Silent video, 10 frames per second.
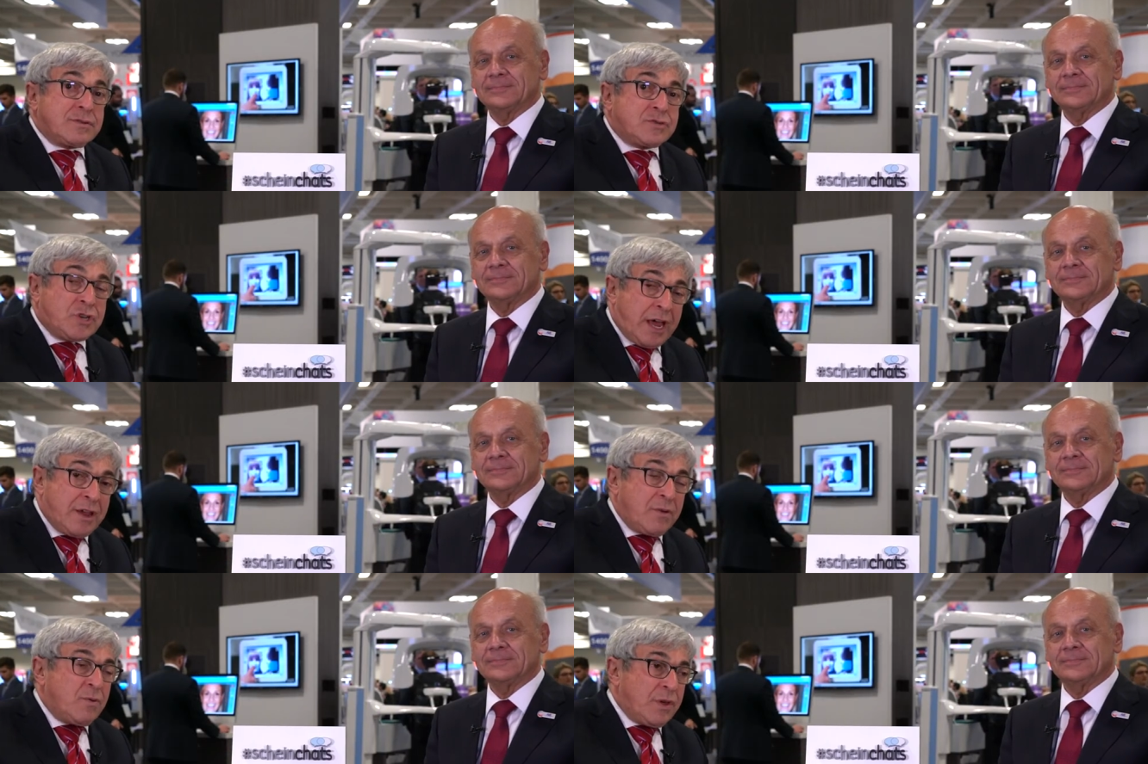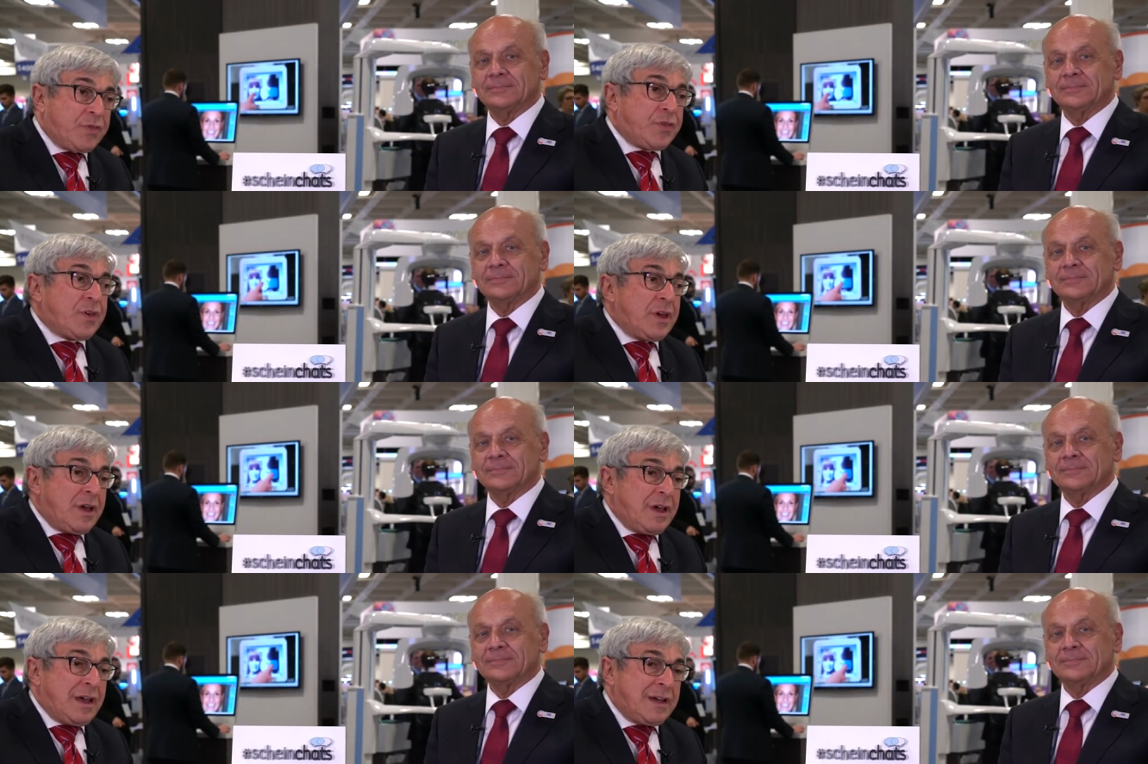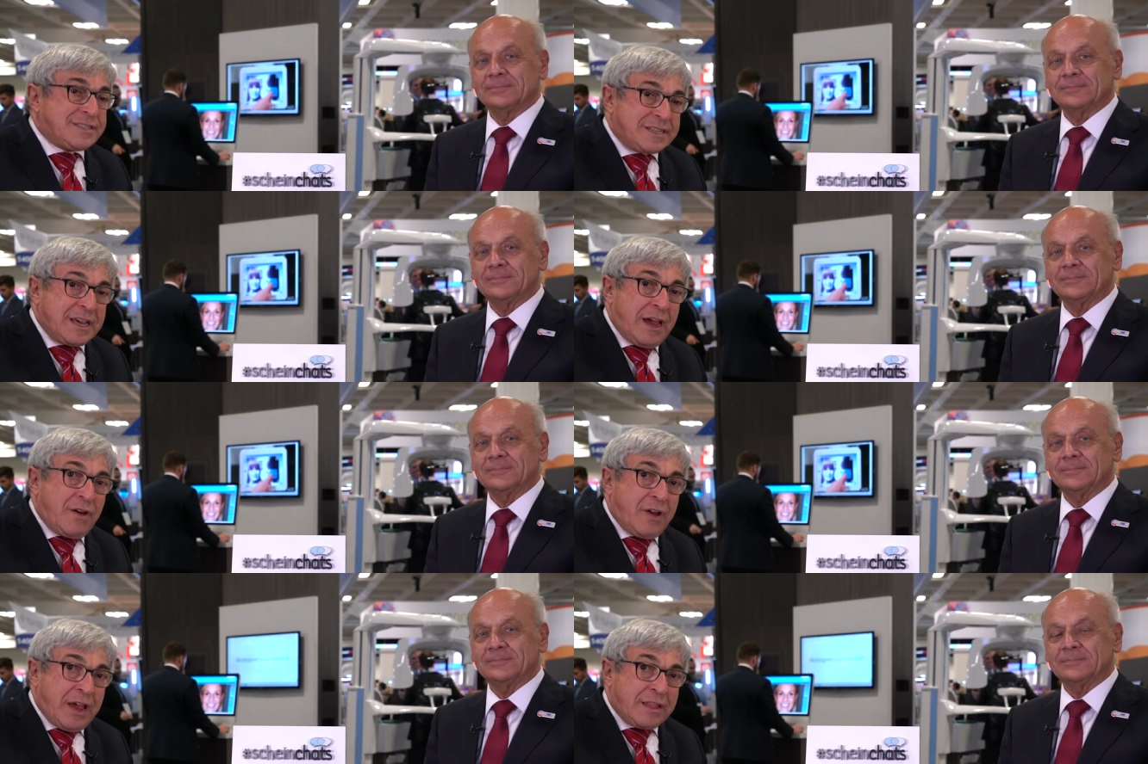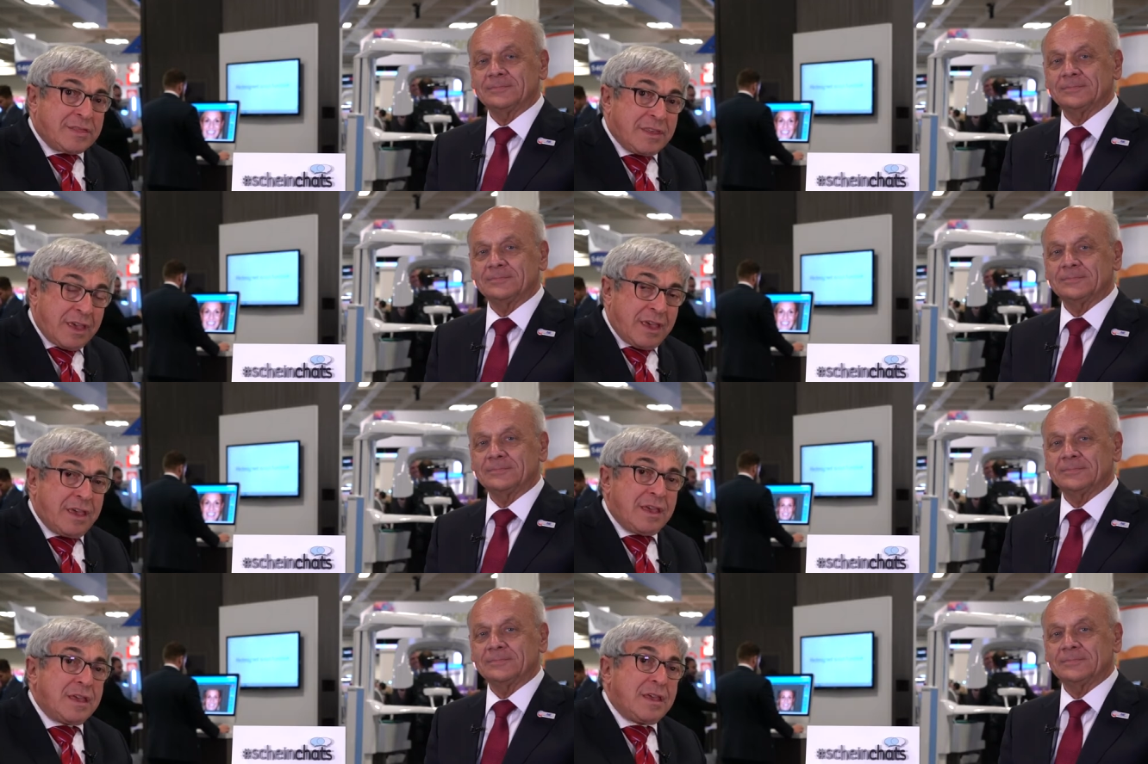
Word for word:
Speaker 1: chatting with uh, us here at the